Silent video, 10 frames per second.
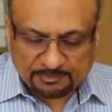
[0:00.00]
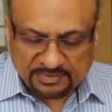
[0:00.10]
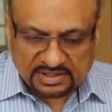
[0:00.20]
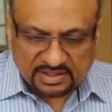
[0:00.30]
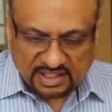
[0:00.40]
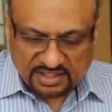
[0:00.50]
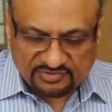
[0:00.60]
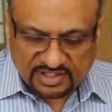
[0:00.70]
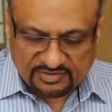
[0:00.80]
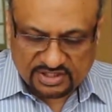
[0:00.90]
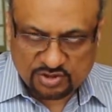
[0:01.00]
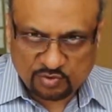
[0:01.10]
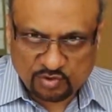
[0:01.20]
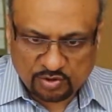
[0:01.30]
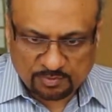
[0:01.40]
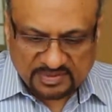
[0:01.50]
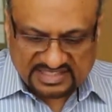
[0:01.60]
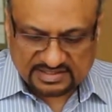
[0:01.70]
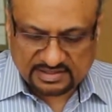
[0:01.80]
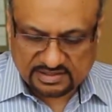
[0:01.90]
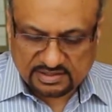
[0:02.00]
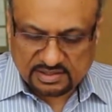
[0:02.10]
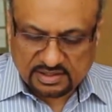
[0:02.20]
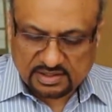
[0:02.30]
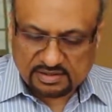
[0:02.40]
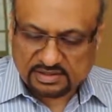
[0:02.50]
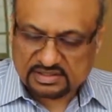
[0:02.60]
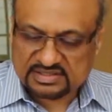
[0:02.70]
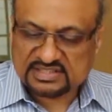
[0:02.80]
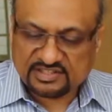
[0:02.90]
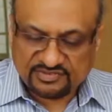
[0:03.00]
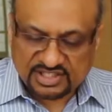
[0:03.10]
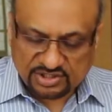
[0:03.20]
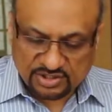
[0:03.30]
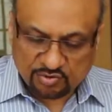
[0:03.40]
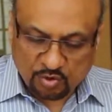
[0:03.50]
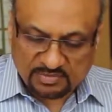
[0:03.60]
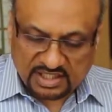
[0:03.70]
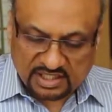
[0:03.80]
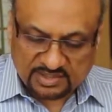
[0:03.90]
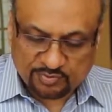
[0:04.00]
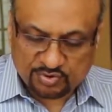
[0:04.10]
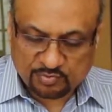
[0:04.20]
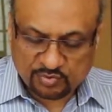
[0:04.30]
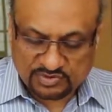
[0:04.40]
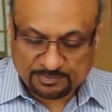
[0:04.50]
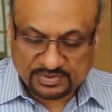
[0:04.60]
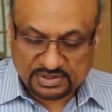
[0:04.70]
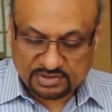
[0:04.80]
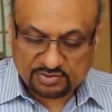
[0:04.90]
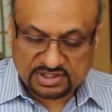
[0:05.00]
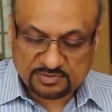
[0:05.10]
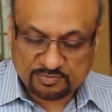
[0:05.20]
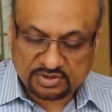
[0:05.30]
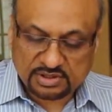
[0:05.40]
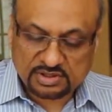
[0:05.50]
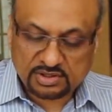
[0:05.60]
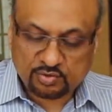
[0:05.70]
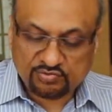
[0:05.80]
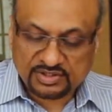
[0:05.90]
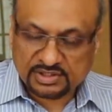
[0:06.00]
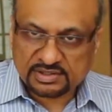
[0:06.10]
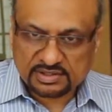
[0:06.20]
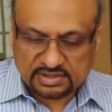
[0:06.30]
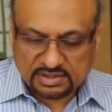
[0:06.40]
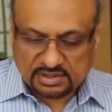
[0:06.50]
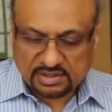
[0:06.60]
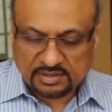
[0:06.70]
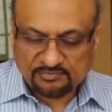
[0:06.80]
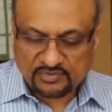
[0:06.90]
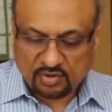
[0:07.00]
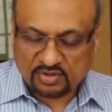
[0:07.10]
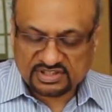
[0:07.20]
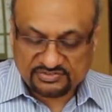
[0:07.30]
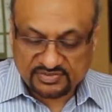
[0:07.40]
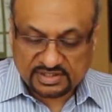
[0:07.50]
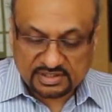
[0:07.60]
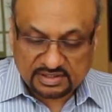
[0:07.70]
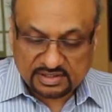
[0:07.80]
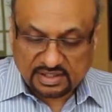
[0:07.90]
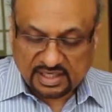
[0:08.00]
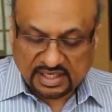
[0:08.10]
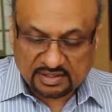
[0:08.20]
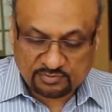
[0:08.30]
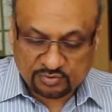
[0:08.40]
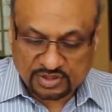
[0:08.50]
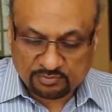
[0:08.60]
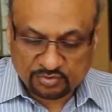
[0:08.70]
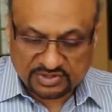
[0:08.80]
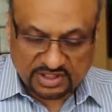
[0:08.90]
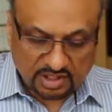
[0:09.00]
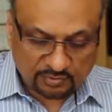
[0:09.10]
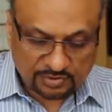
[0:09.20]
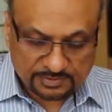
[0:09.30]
pin and wherever actually you want to place it. This is the way actually you normally are supposed to move the pin. You just put the two finger on the fin, and you can move it around.